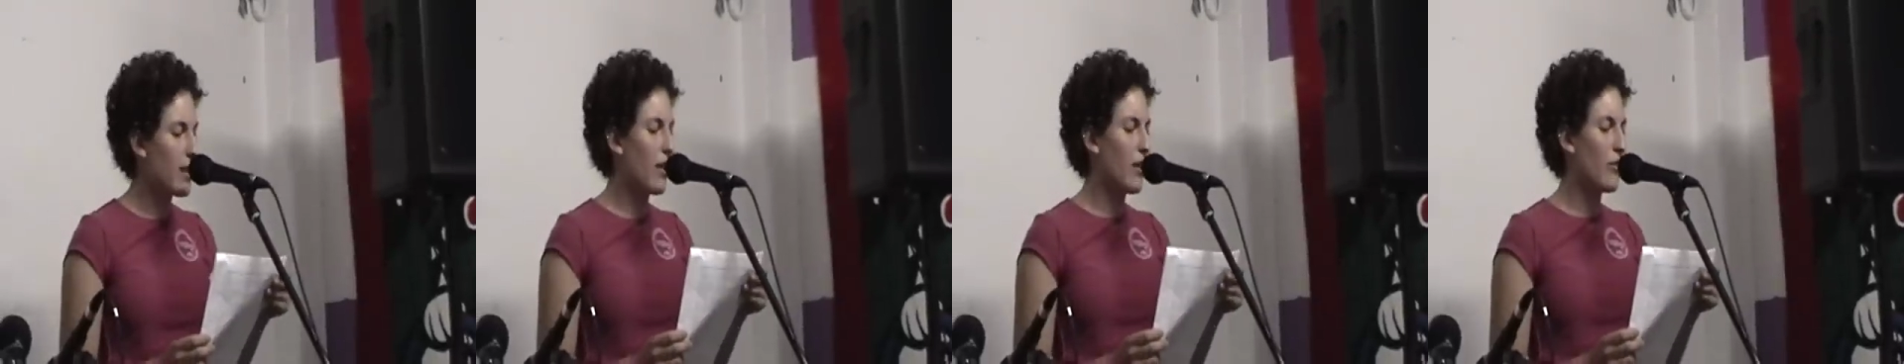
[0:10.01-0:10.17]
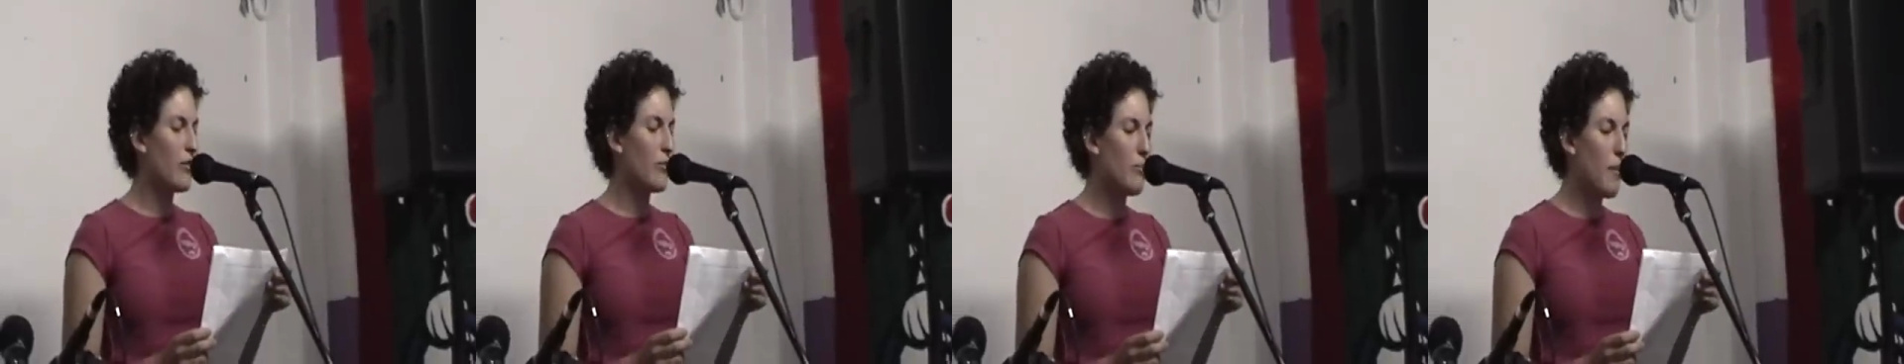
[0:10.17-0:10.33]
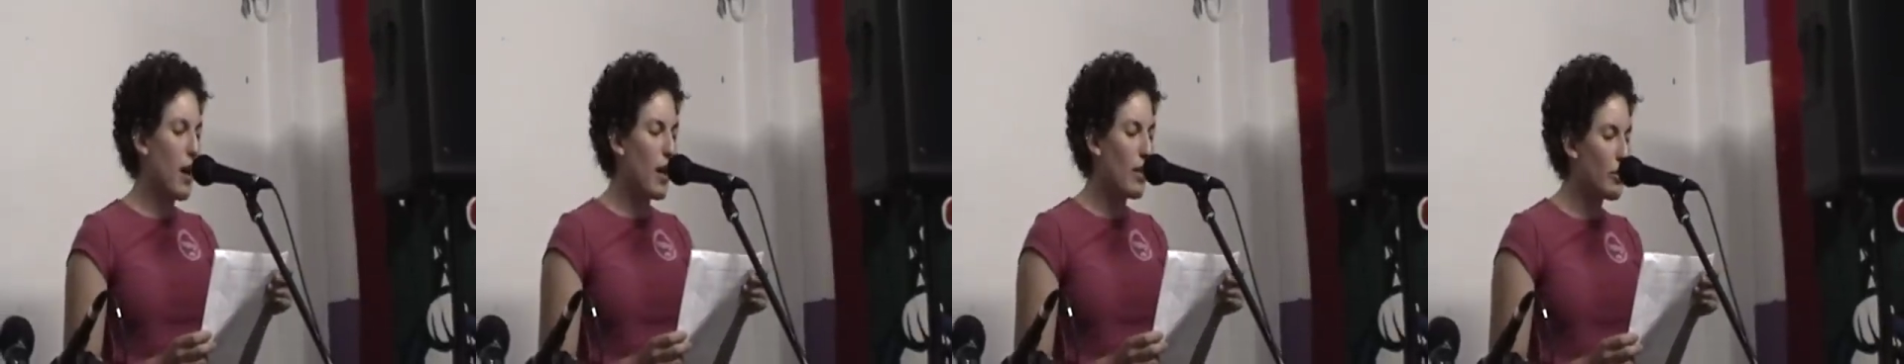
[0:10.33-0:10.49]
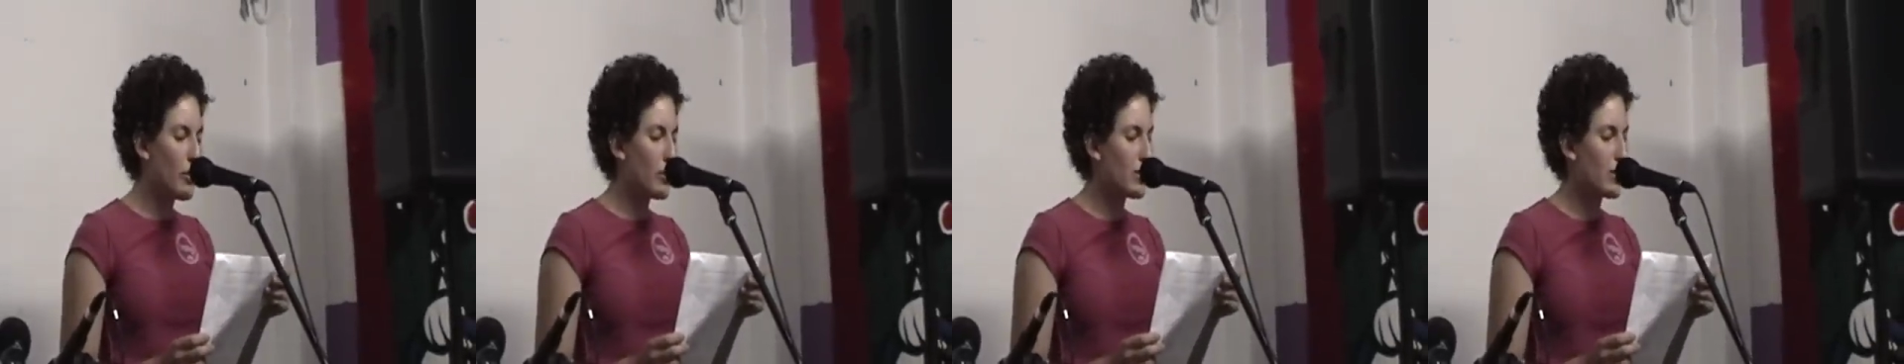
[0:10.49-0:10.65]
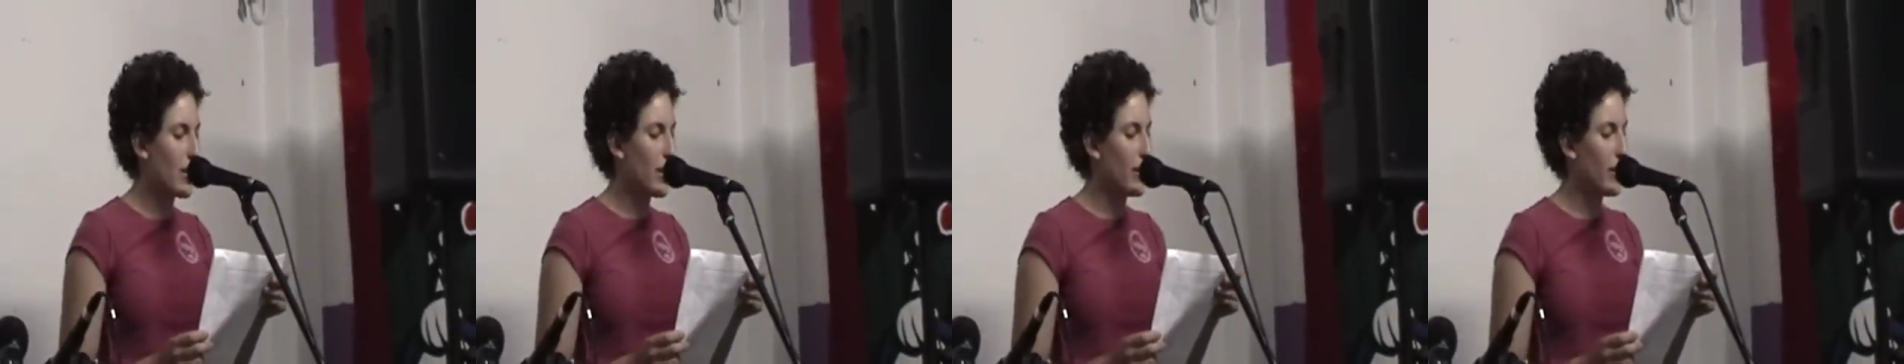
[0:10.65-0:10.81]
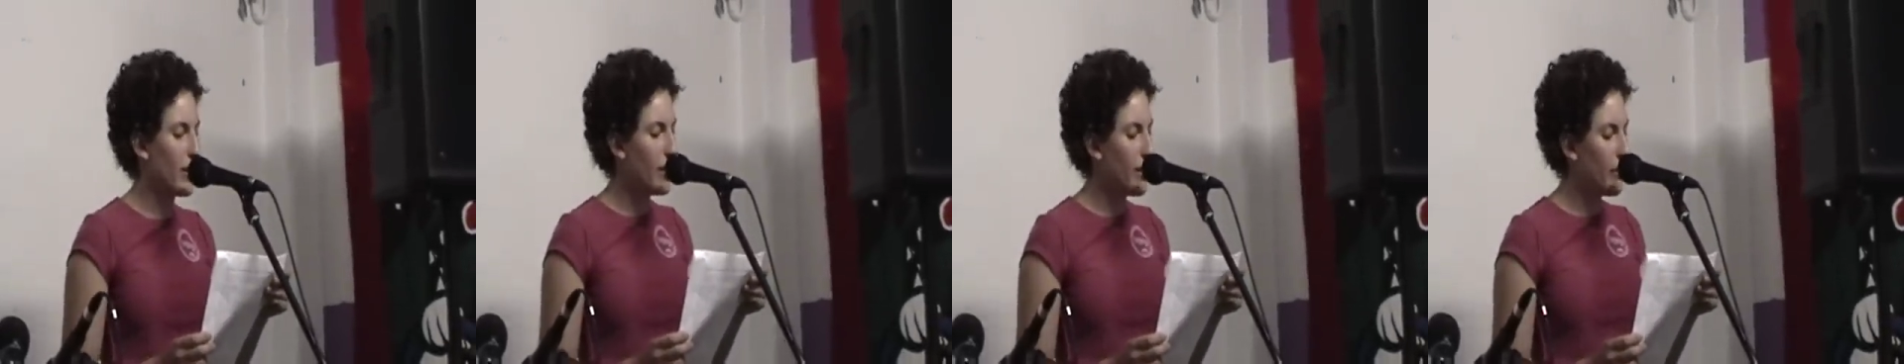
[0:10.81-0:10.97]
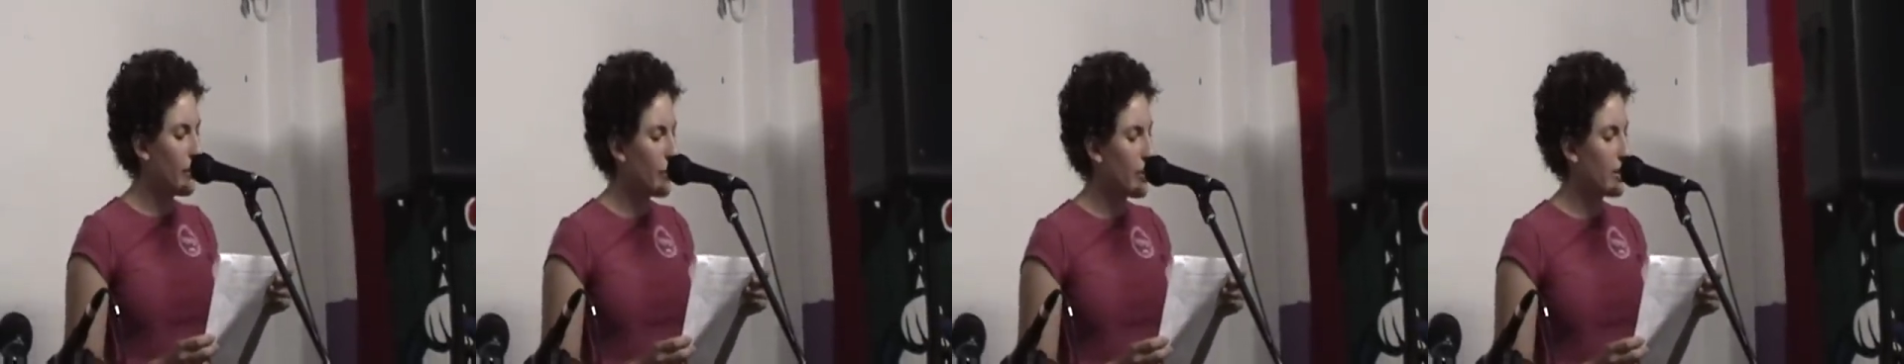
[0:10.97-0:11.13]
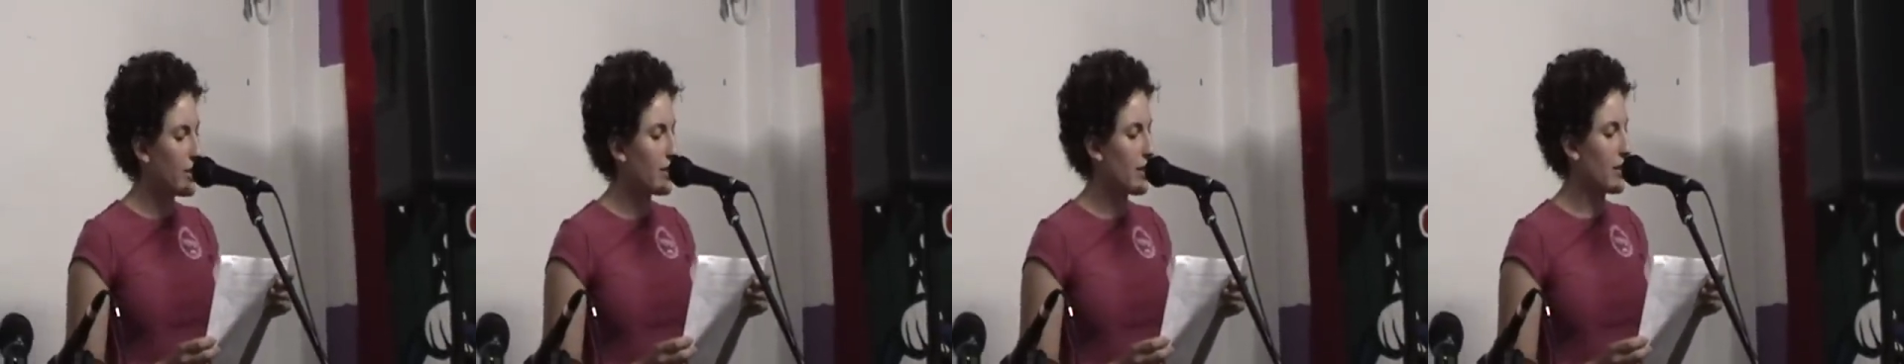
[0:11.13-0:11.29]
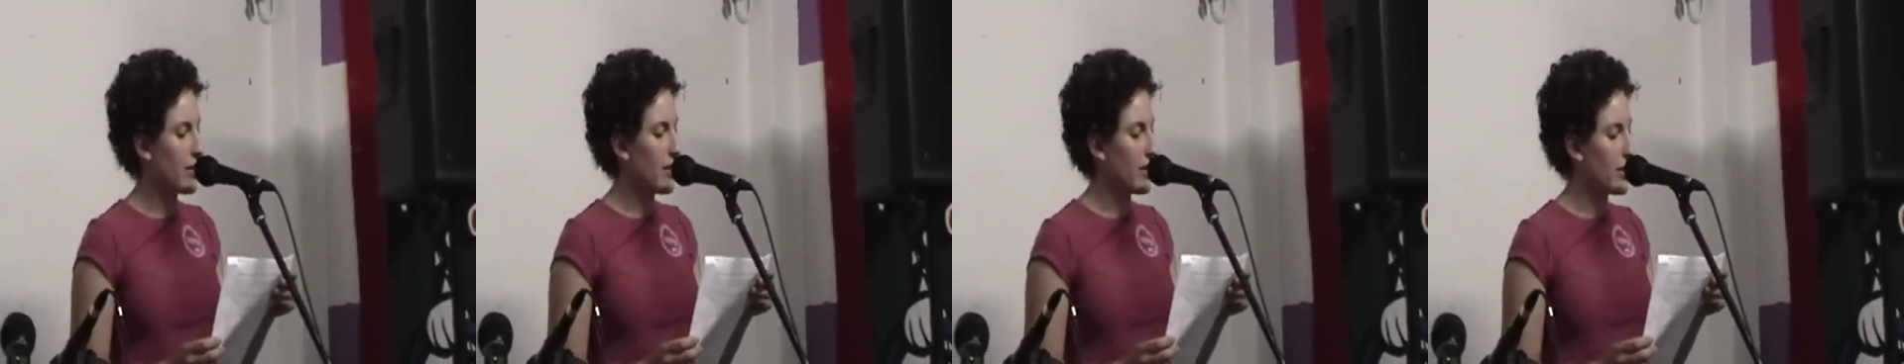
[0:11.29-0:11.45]
of mothers and
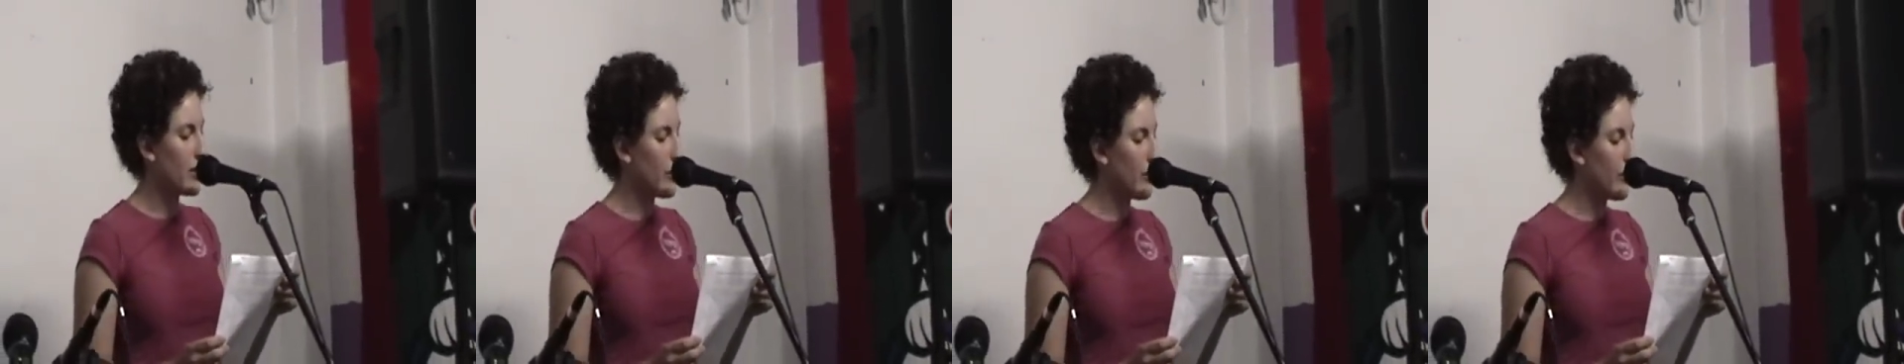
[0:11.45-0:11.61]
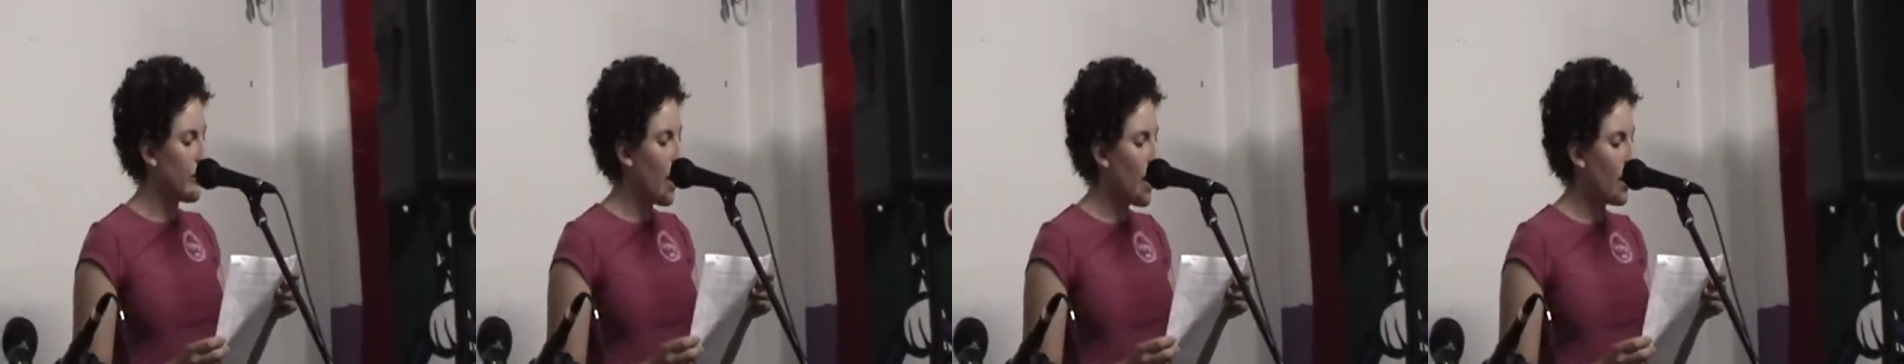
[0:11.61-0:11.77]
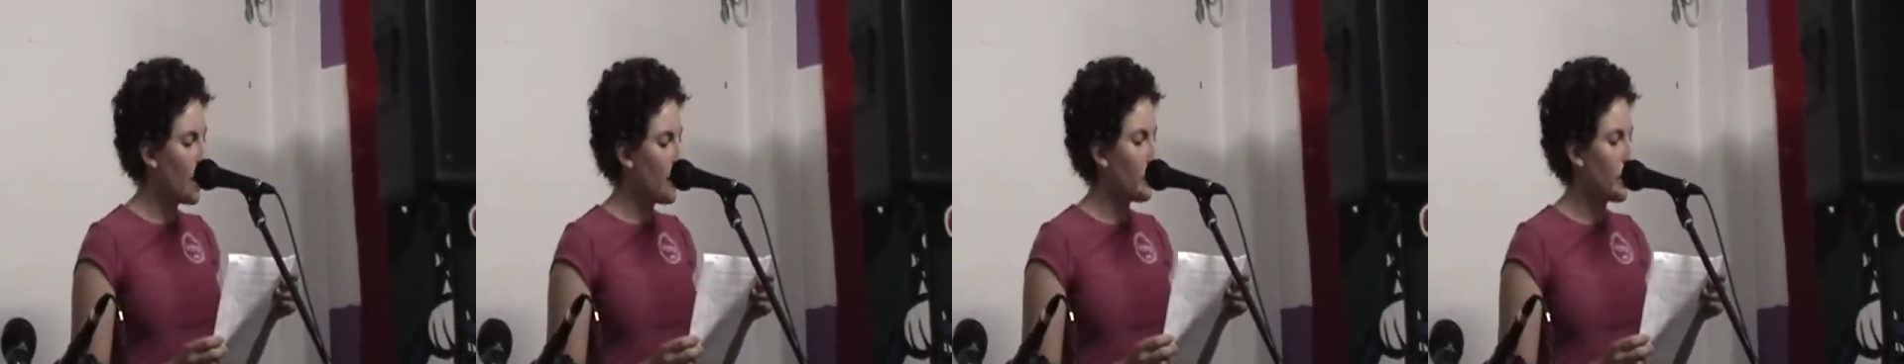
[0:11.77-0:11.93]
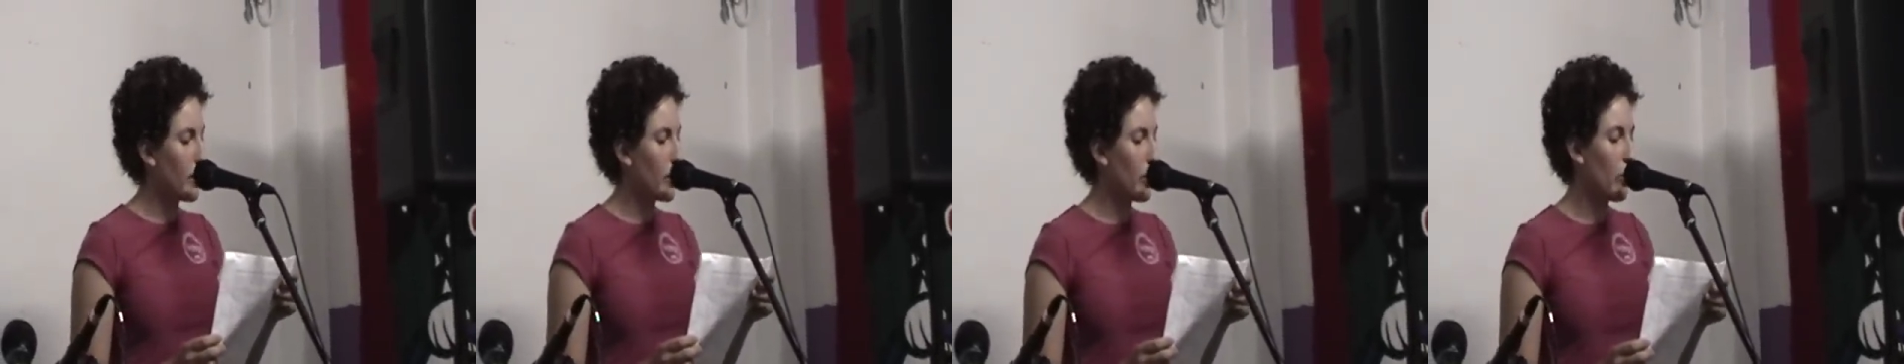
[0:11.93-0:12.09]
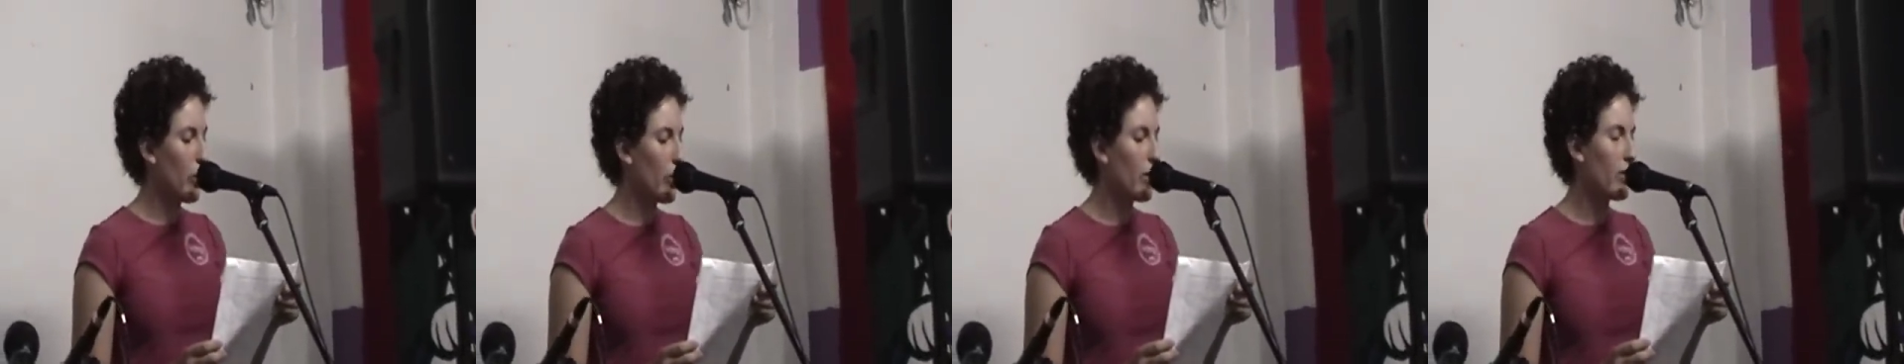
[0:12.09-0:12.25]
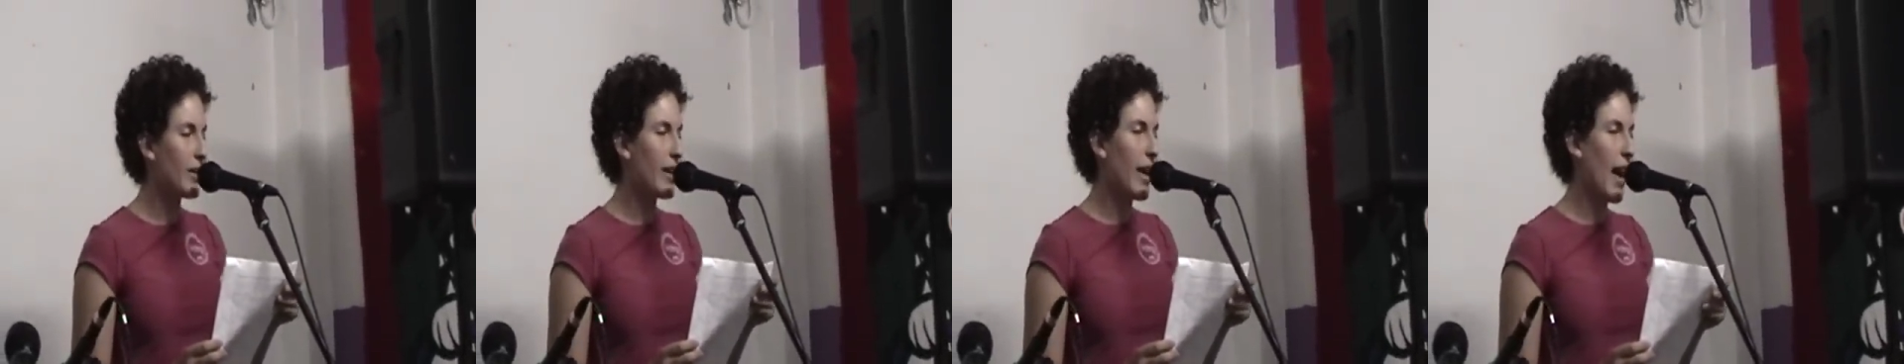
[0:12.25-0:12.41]
infants in the developing world